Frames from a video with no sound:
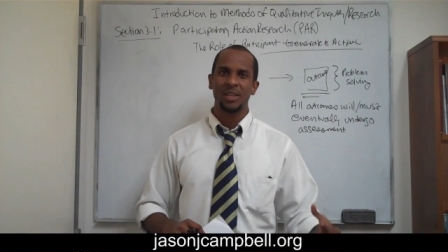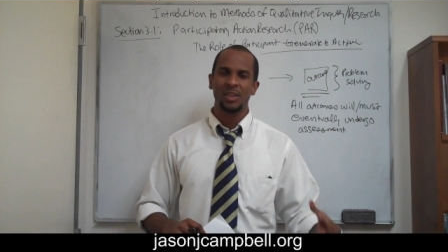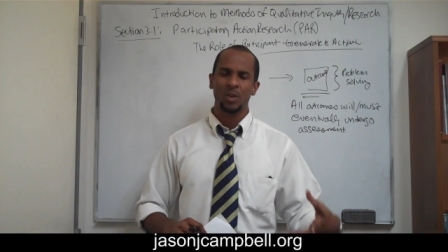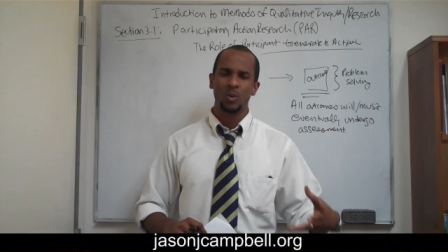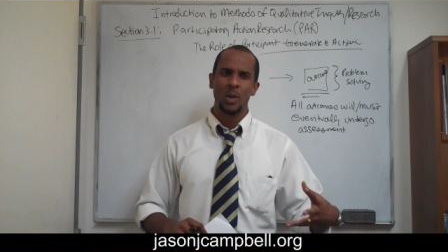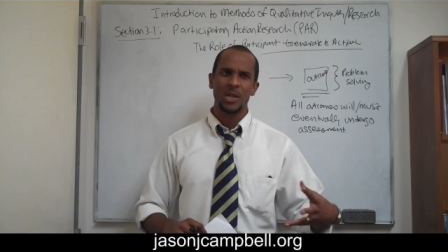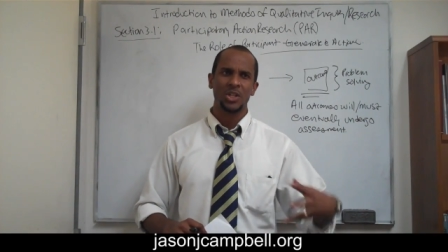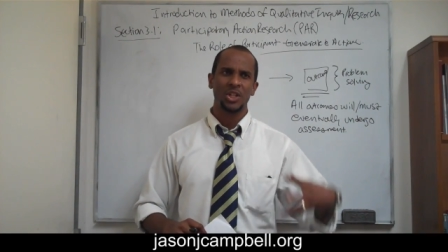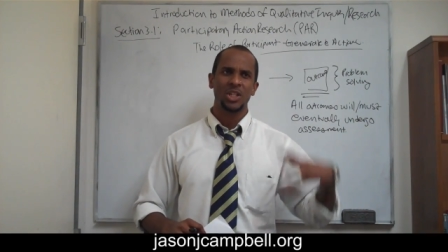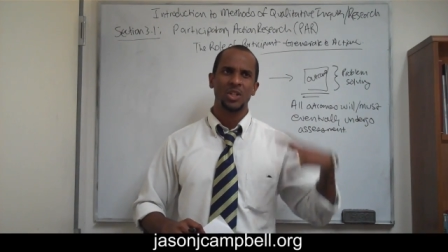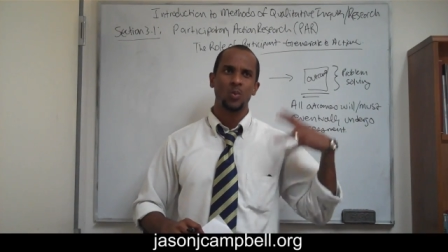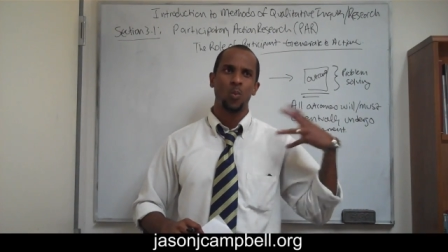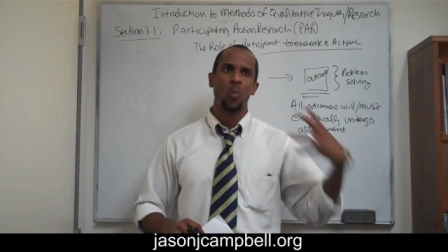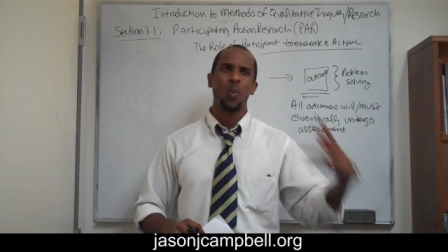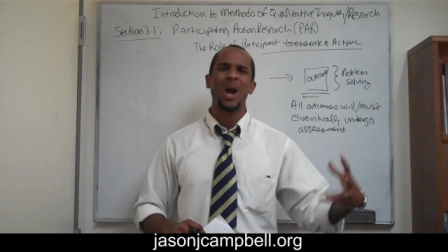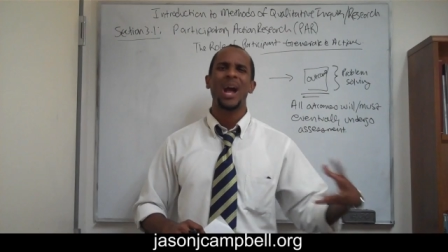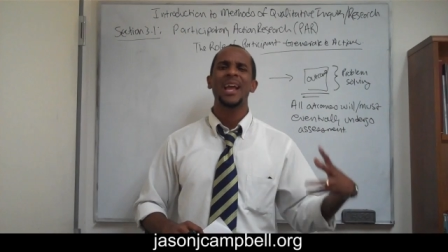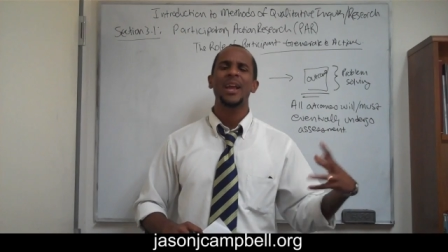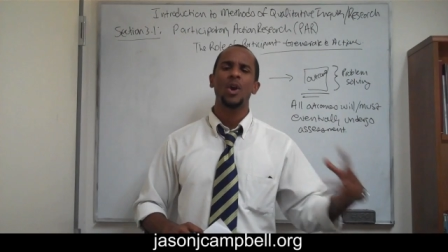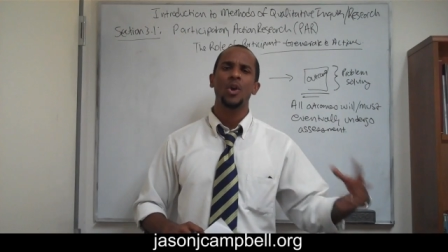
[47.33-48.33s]
The question is,
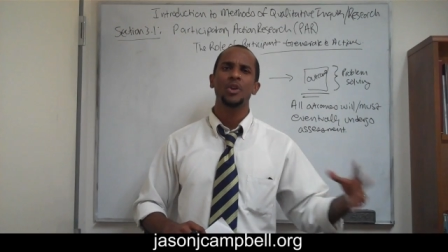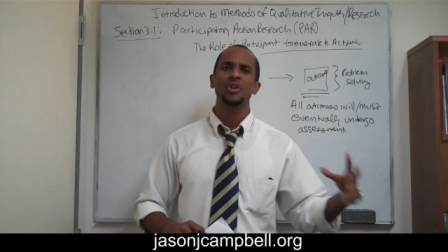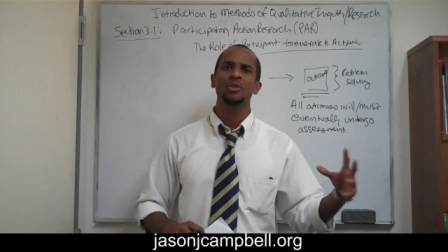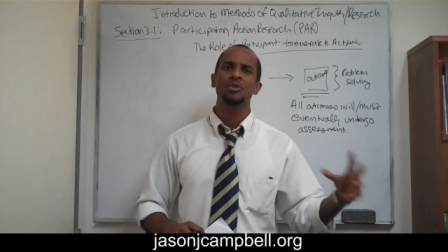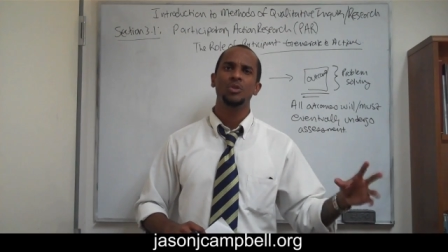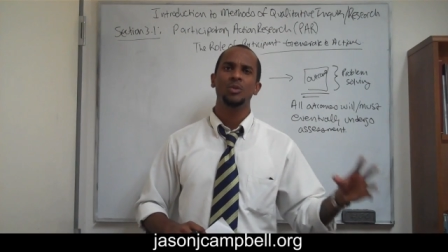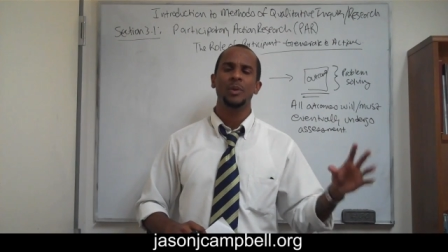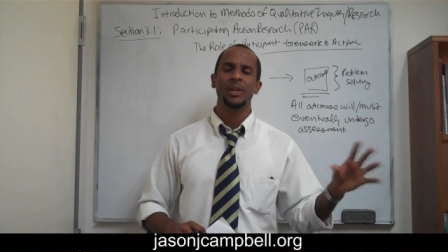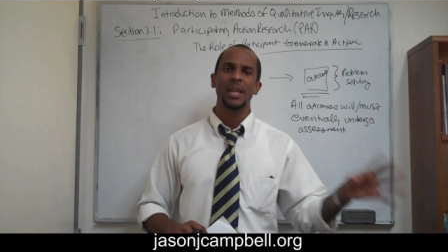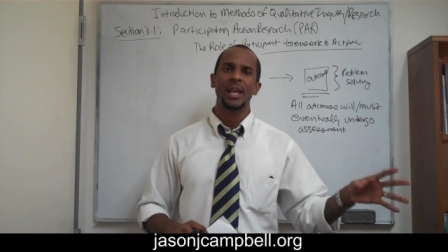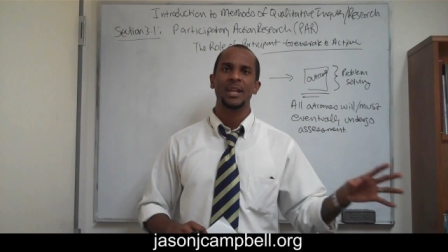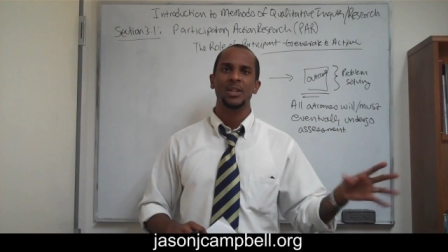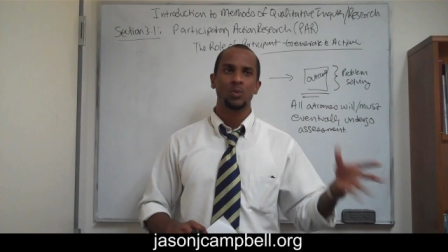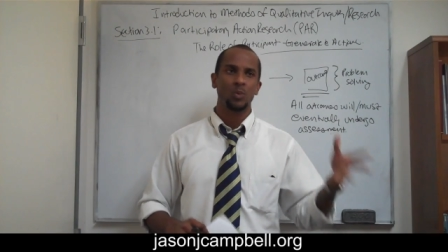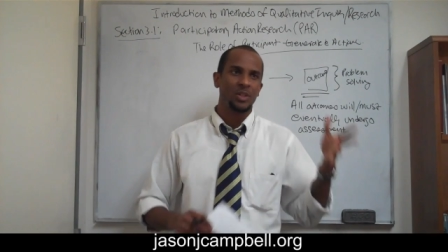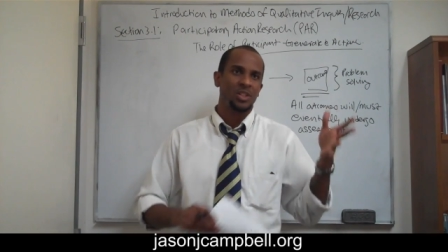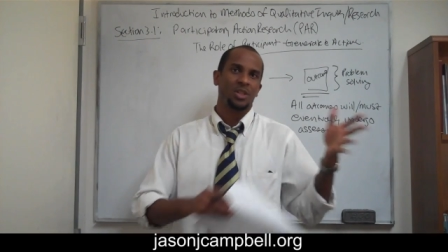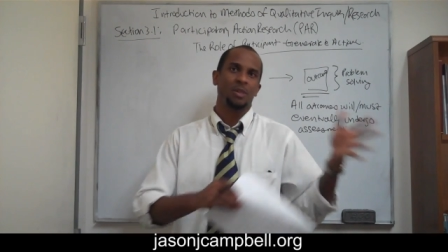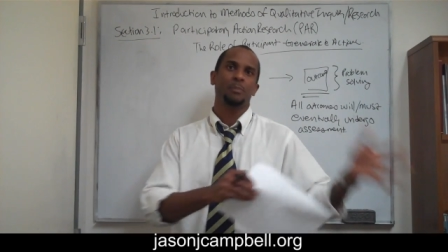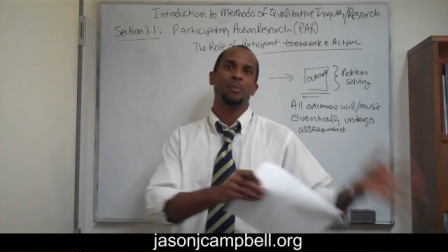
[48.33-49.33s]
why are you doing X?
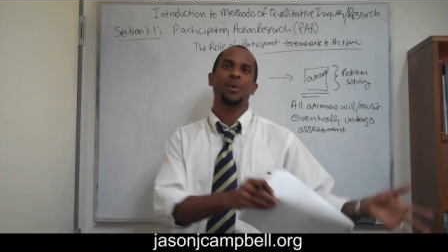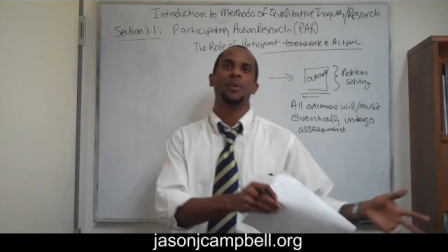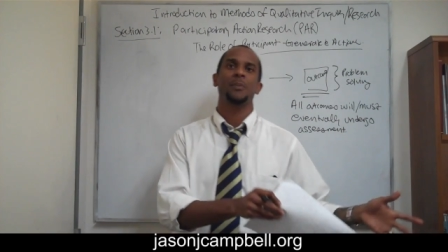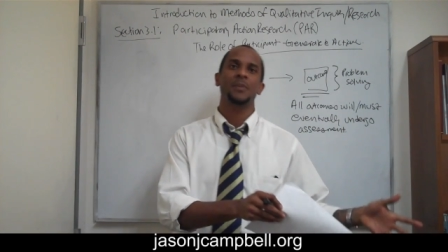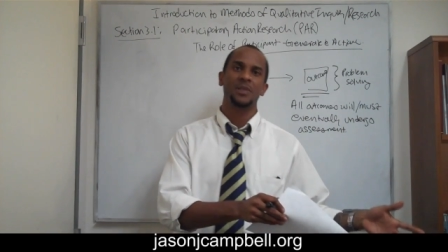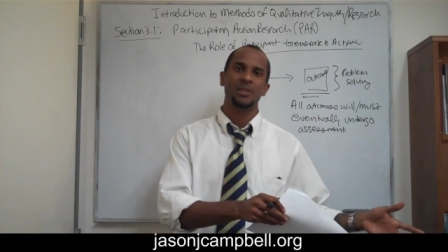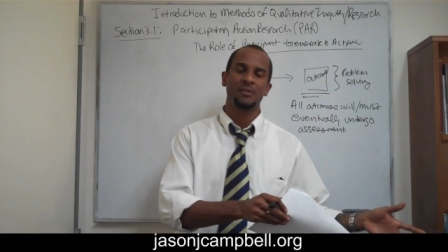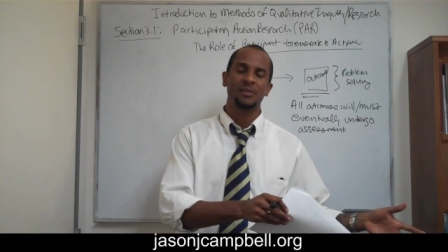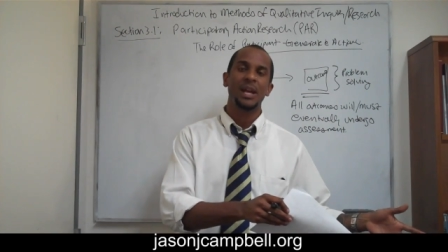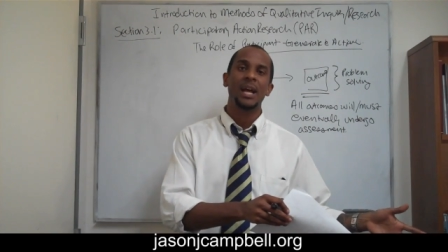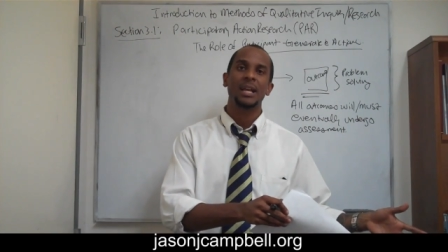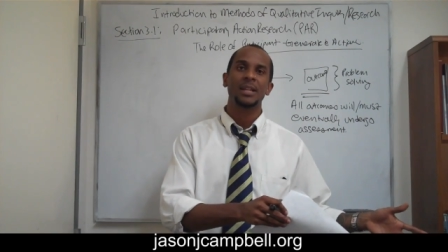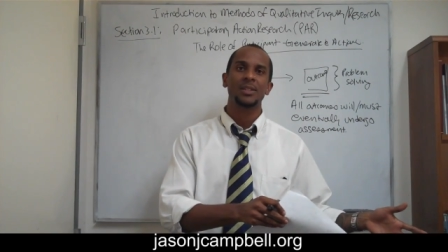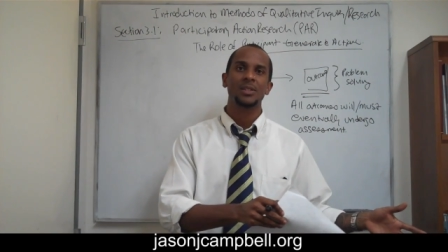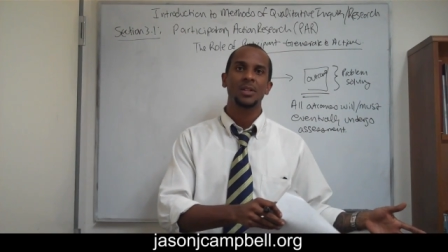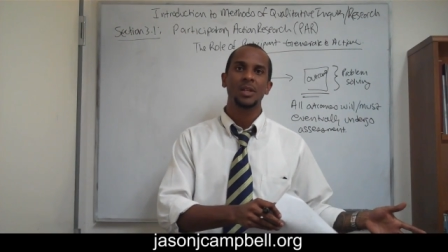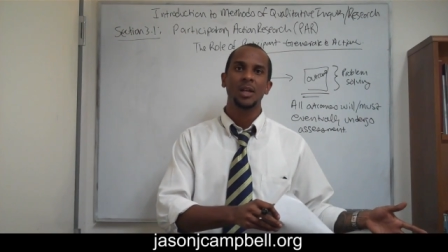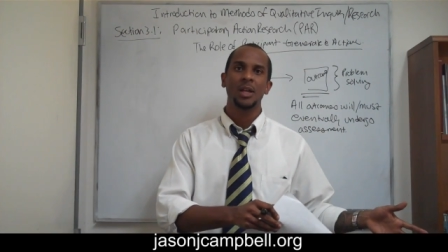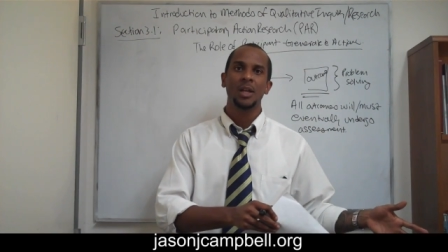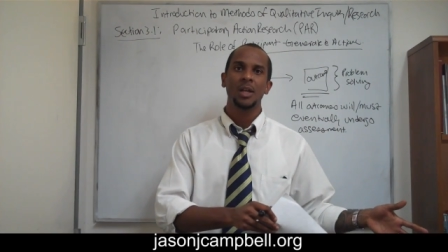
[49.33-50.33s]
What's the purpose of
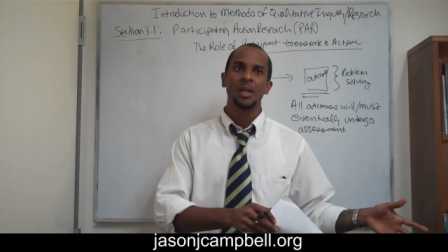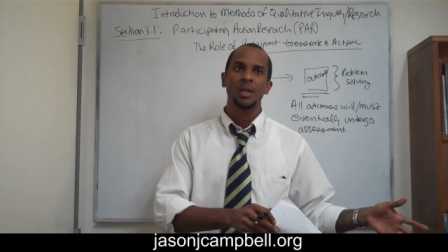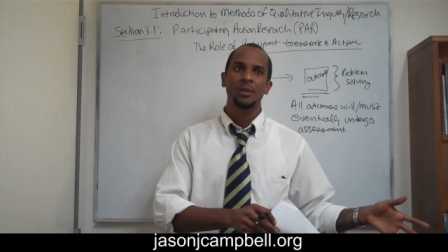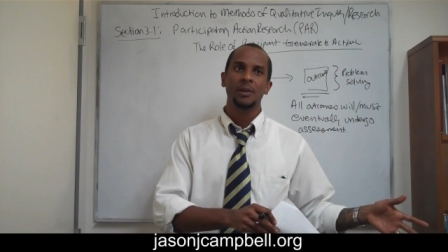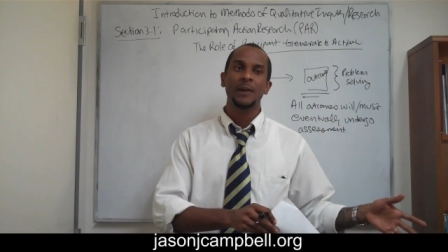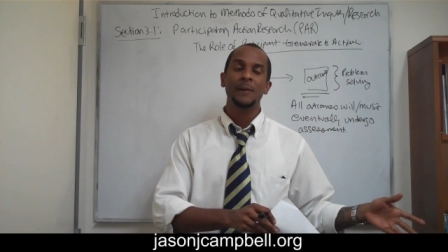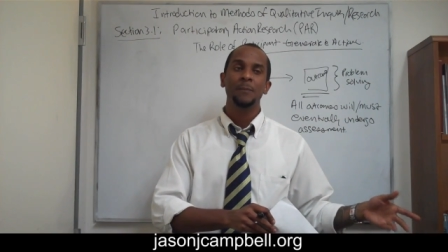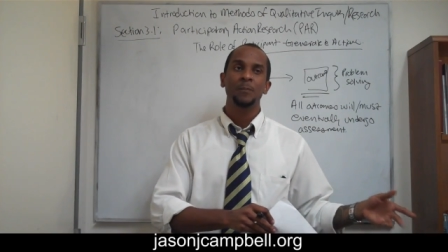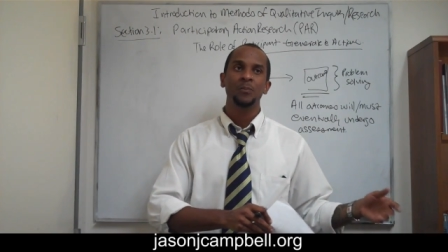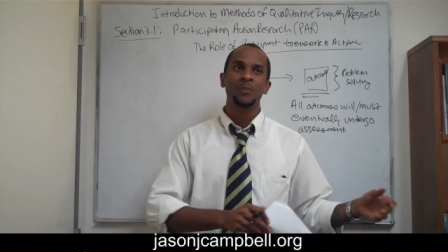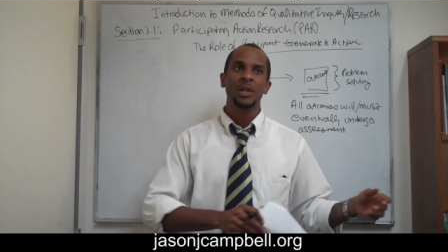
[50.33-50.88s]
X, right?